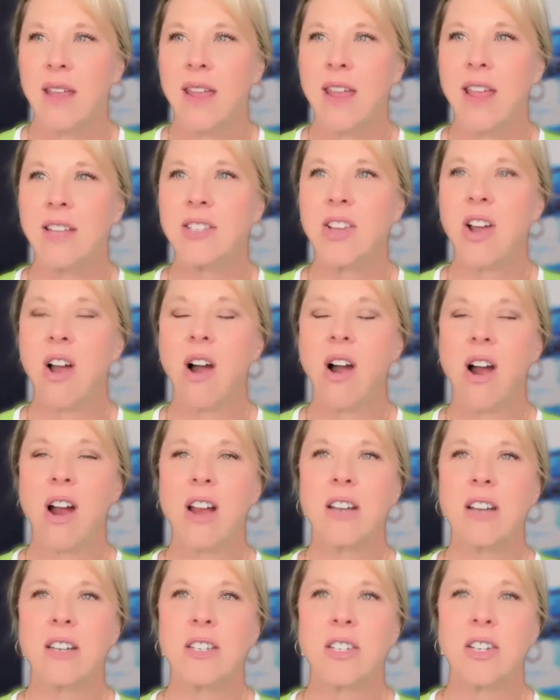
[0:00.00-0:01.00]
it's
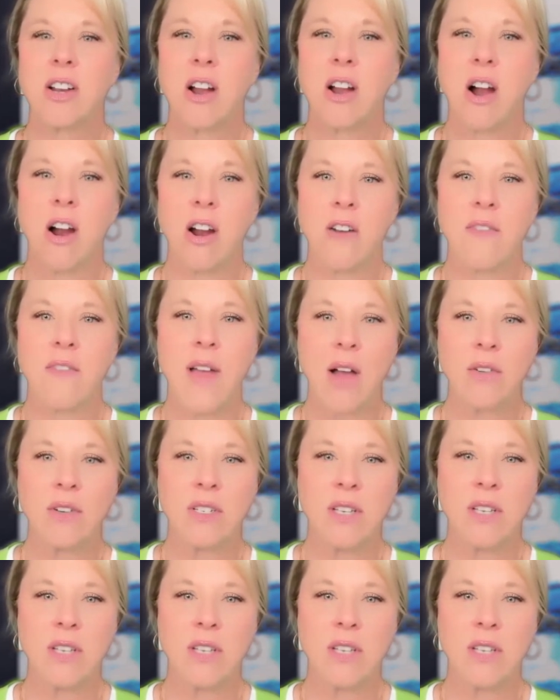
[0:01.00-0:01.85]
hard to carve out